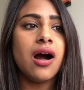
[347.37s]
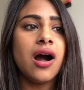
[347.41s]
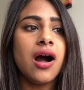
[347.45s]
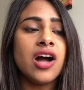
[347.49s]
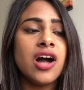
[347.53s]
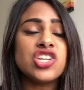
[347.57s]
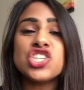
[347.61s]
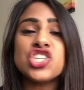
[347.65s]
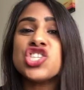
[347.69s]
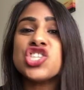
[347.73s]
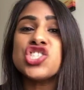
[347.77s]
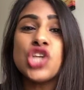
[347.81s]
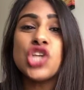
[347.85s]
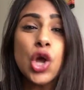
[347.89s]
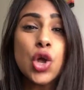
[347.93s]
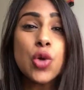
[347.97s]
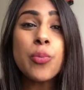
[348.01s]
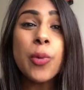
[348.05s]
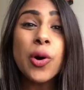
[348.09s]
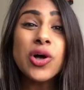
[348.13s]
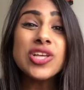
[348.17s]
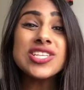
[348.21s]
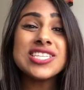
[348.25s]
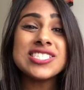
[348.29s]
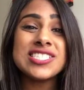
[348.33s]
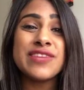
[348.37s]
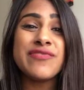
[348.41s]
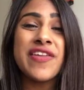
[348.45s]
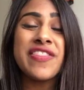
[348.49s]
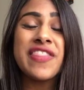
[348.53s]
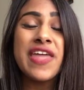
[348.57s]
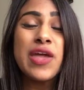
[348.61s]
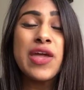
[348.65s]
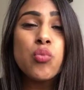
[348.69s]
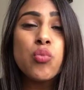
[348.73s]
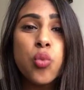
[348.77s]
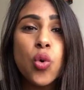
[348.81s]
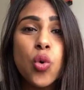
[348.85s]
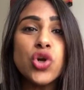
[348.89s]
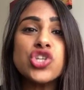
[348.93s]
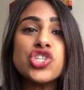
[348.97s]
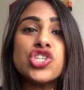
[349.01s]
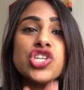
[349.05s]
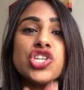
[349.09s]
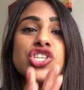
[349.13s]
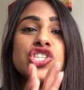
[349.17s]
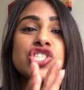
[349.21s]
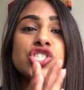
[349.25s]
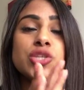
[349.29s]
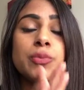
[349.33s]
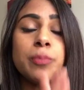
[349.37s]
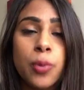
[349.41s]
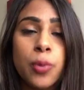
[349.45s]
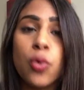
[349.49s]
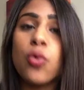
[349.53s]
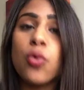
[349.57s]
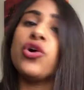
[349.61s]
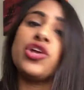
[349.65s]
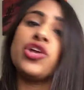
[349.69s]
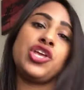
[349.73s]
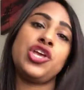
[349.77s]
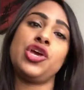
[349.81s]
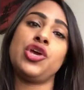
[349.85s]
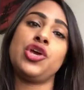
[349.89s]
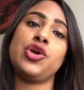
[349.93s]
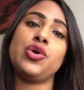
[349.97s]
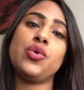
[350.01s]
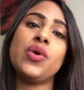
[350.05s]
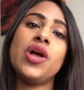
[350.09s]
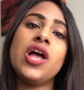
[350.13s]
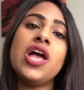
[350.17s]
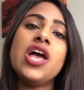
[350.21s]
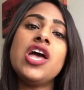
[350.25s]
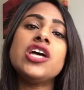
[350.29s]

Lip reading: just so positive and they want to support you.